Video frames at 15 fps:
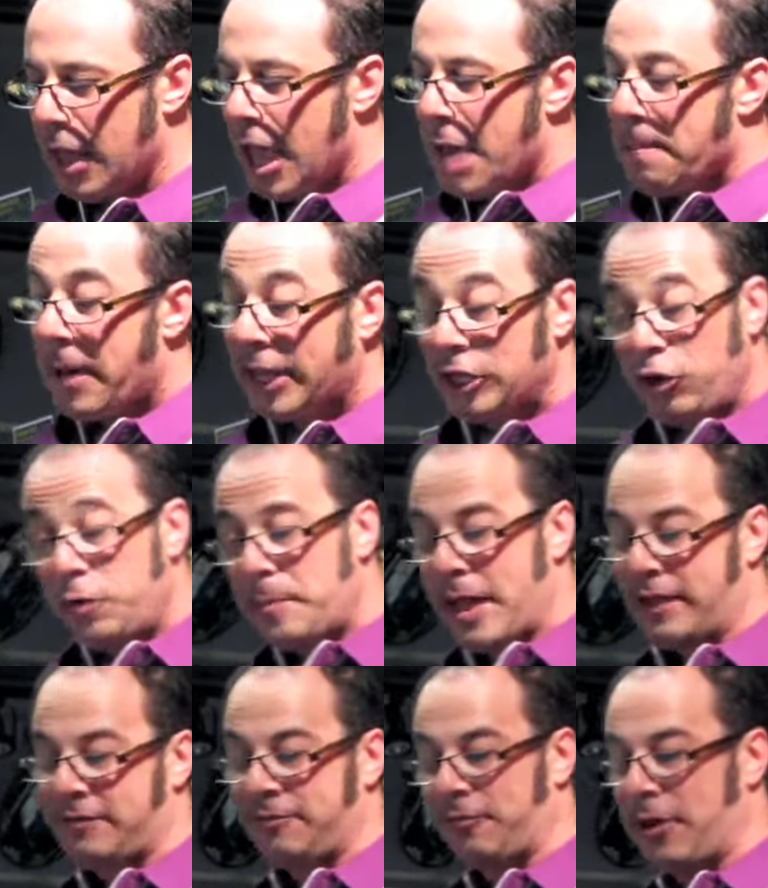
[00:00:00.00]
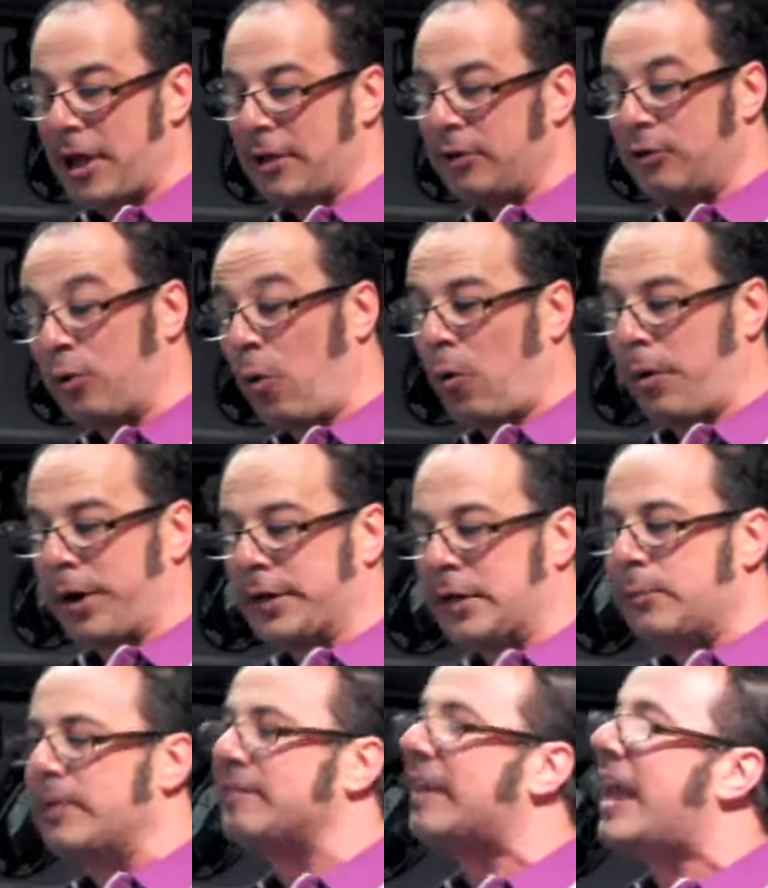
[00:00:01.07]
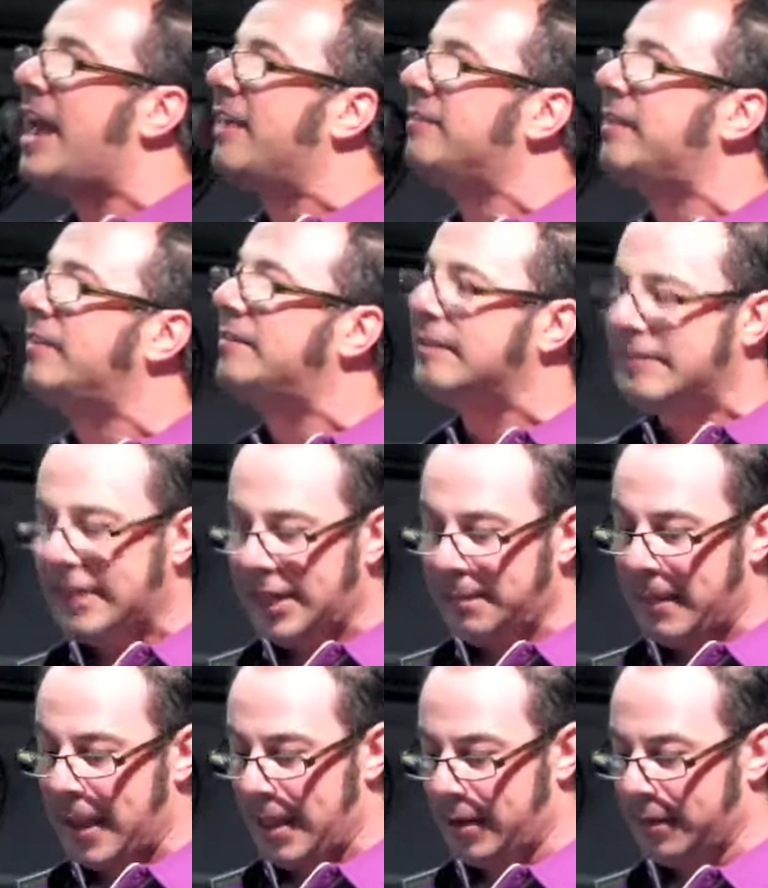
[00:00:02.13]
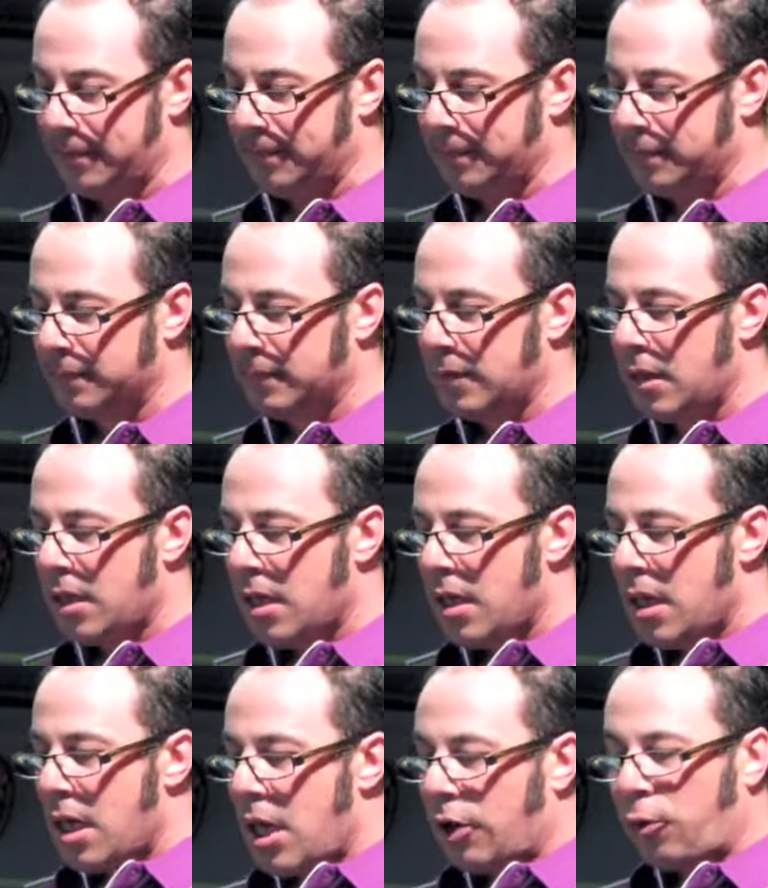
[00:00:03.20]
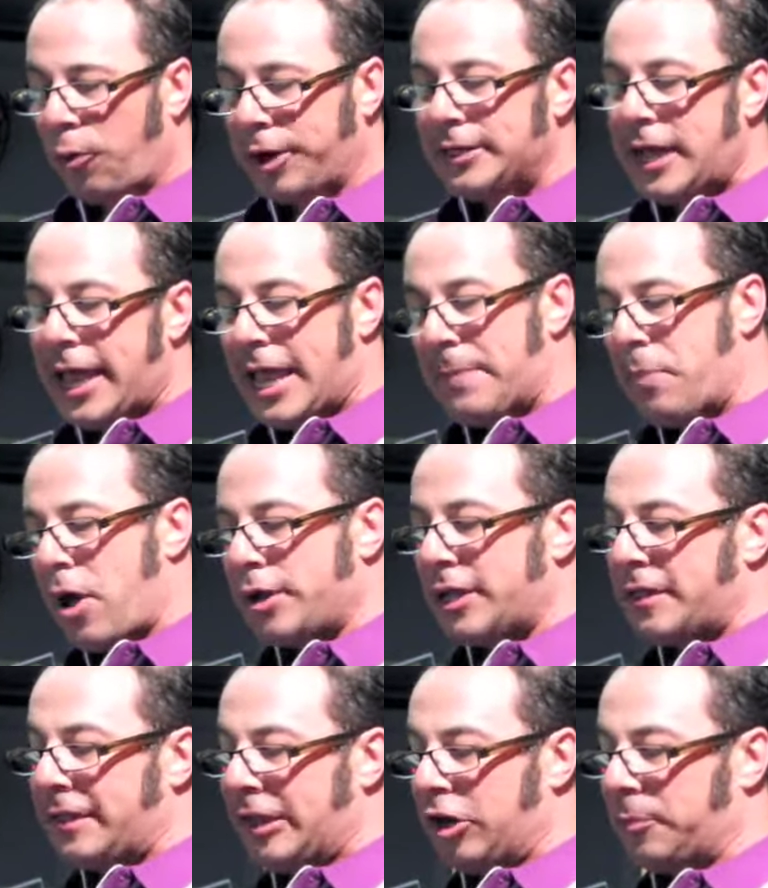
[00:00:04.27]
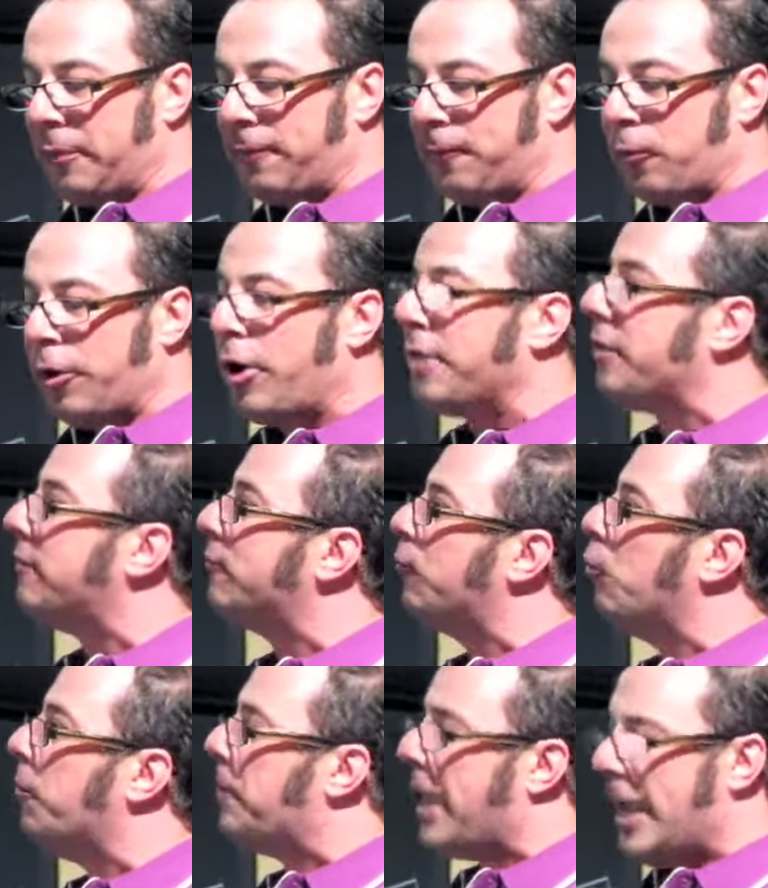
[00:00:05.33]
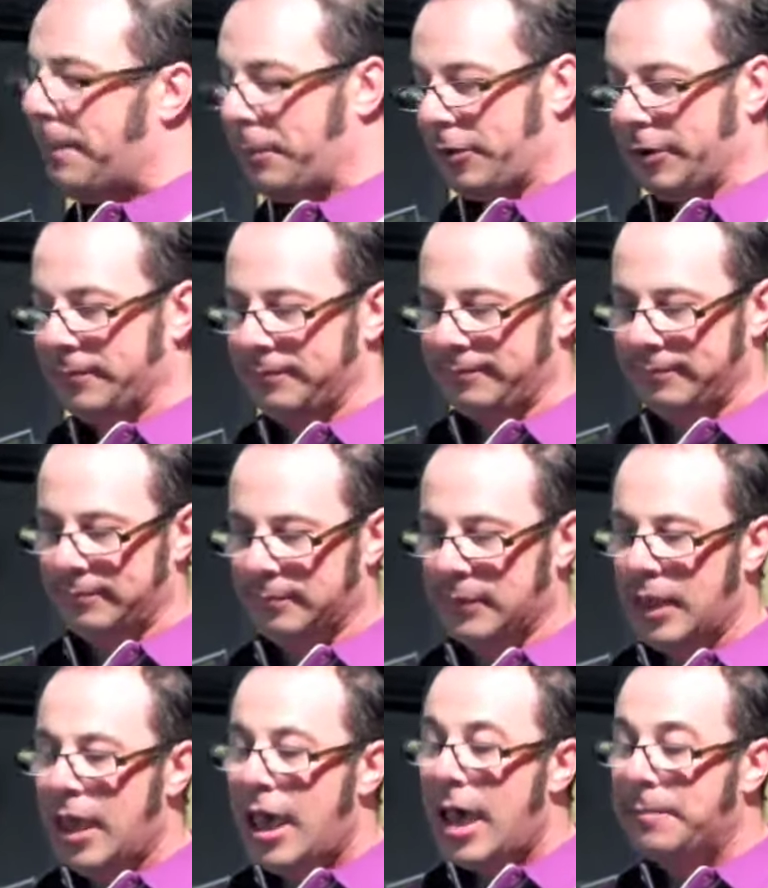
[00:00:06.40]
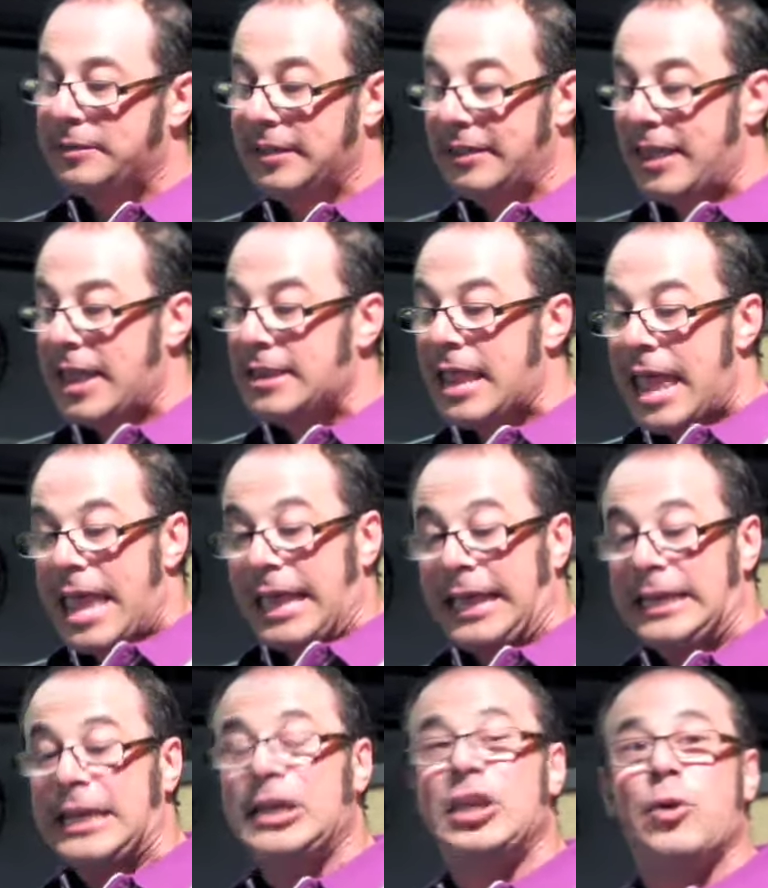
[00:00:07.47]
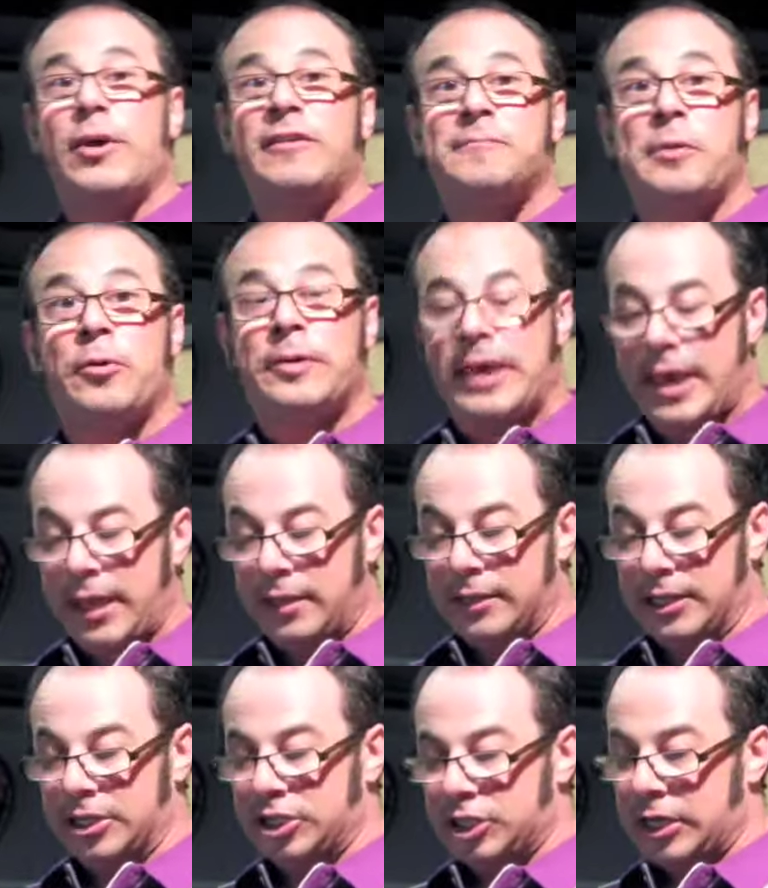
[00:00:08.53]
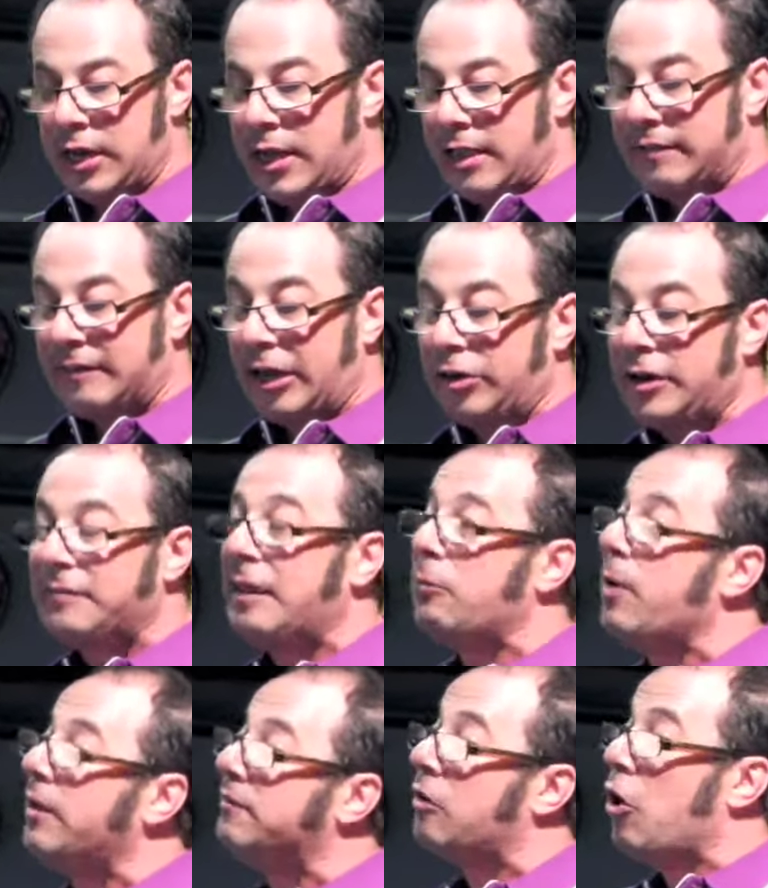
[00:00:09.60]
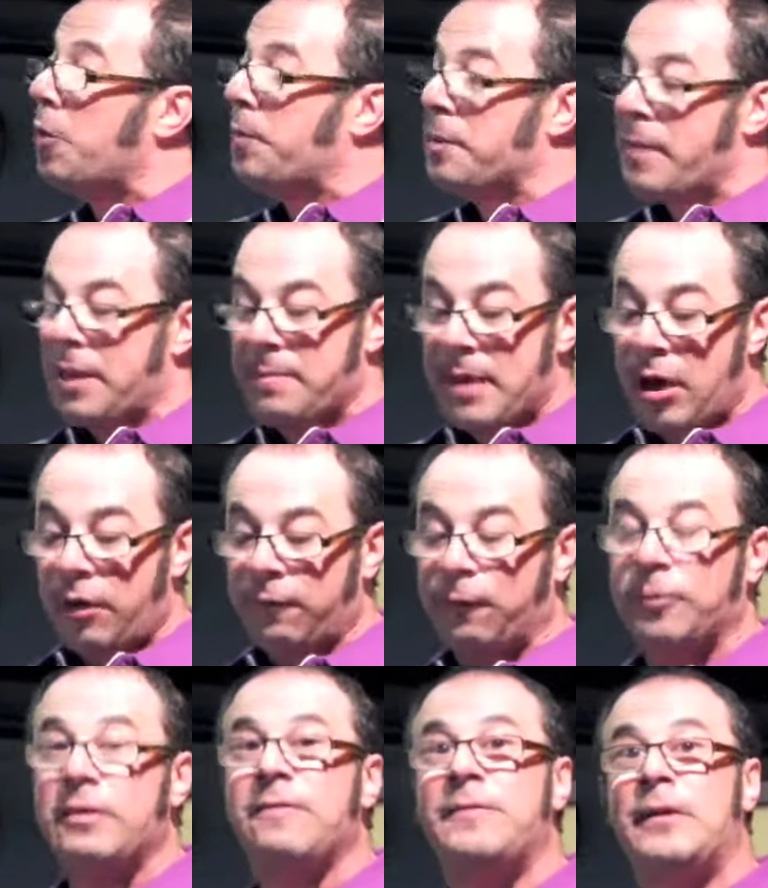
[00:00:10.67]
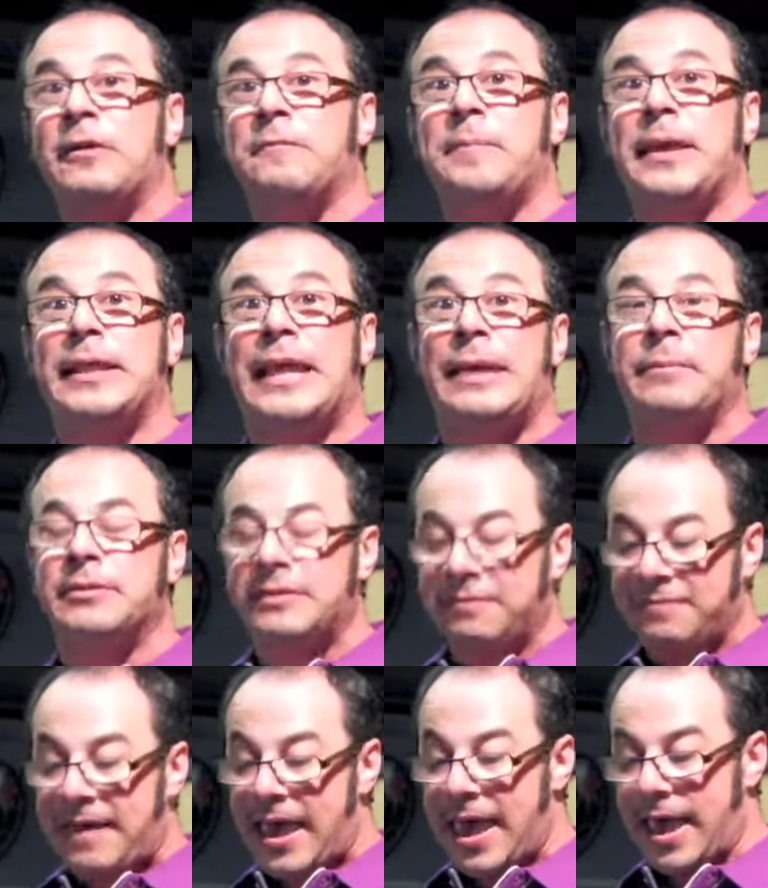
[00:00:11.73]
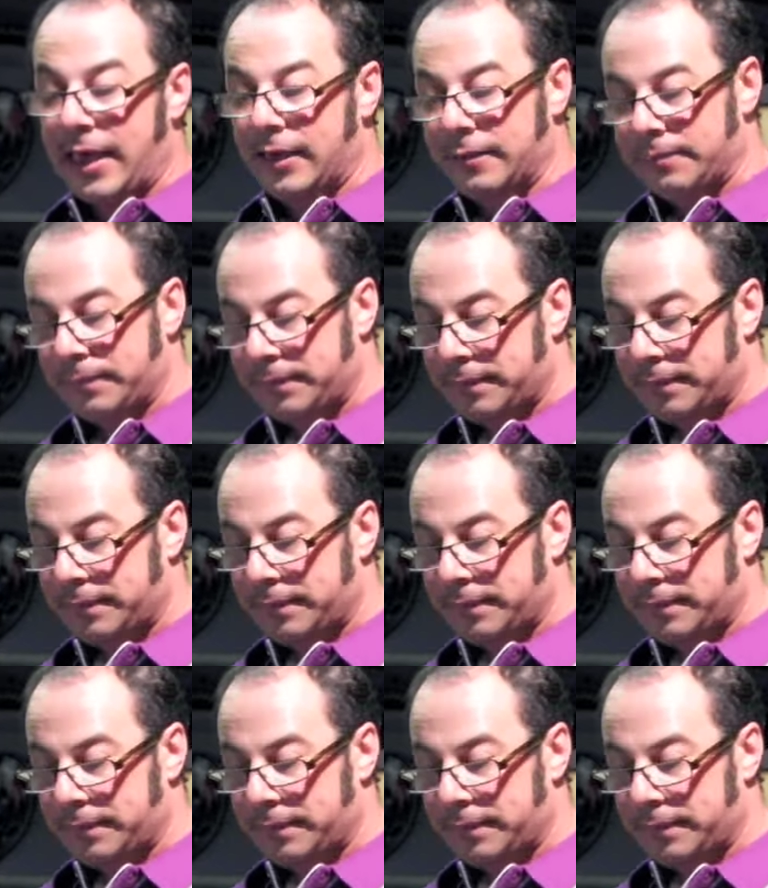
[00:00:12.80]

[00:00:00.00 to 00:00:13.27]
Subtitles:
My new best friend, Gord, was cast as the Tin Man. Gord and I had bonded the year before on the school paper. Up to then, he didn't know I spoke English, scared as I was to open my mouth for the fear of being labeled a fag.